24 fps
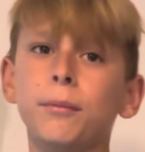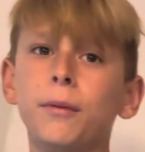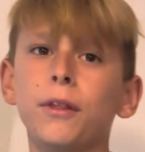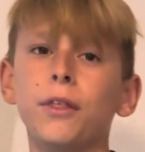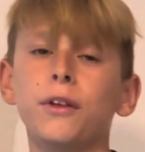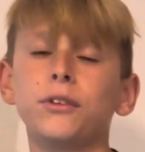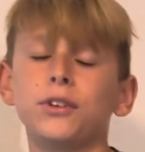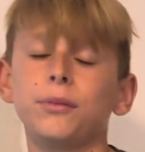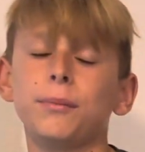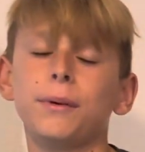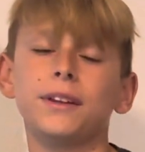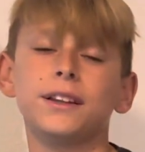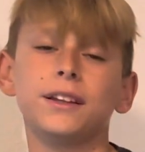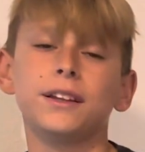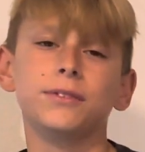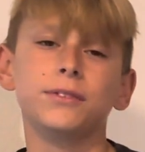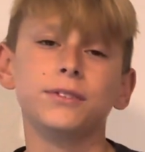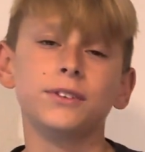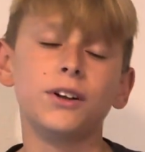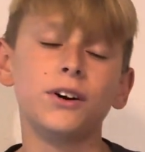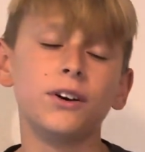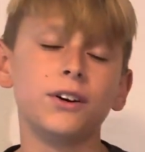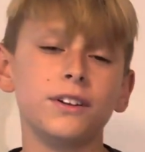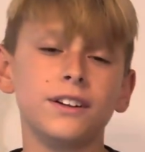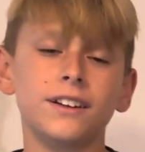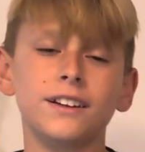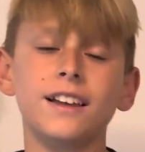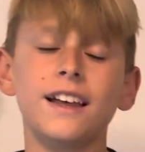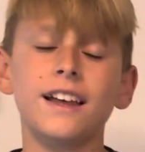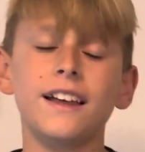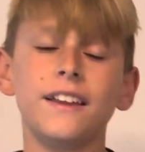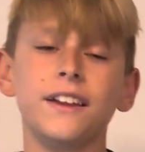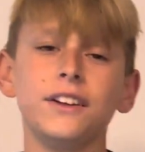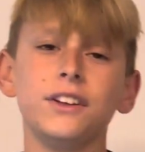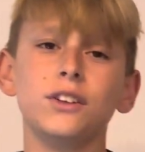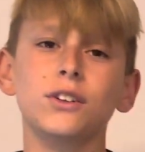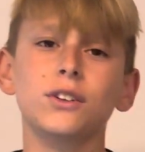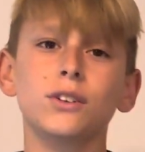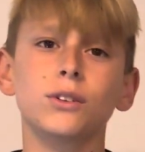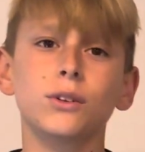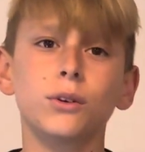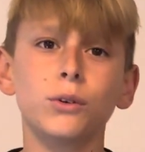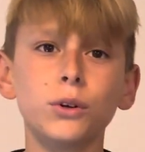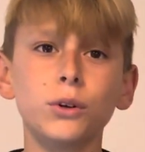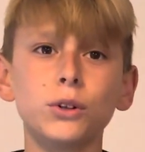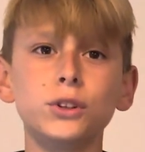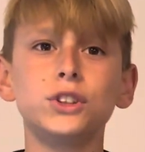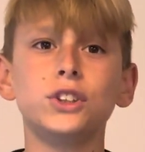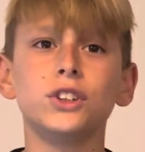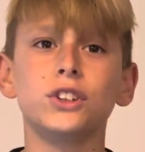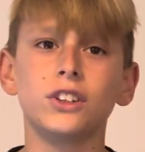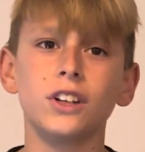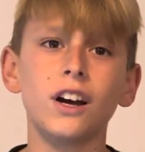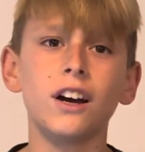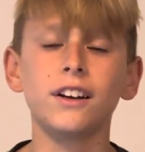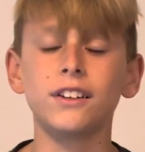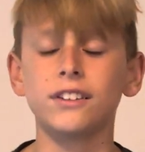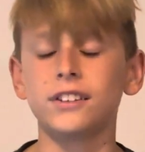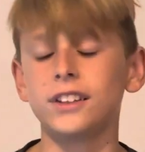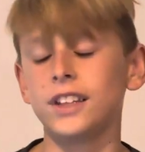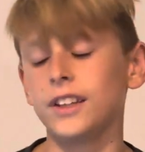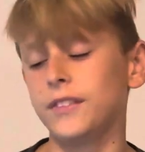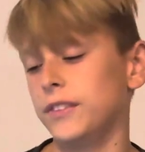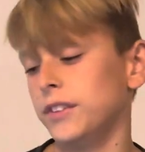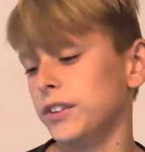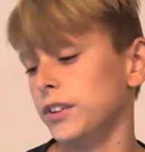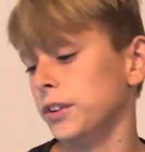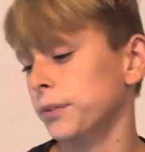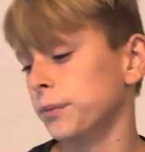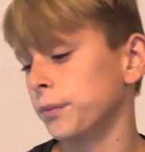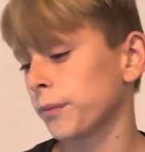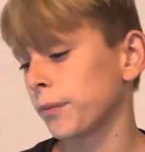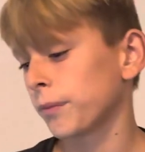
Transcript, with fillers: mother so you may live long in the land that your Lord your God is giving you.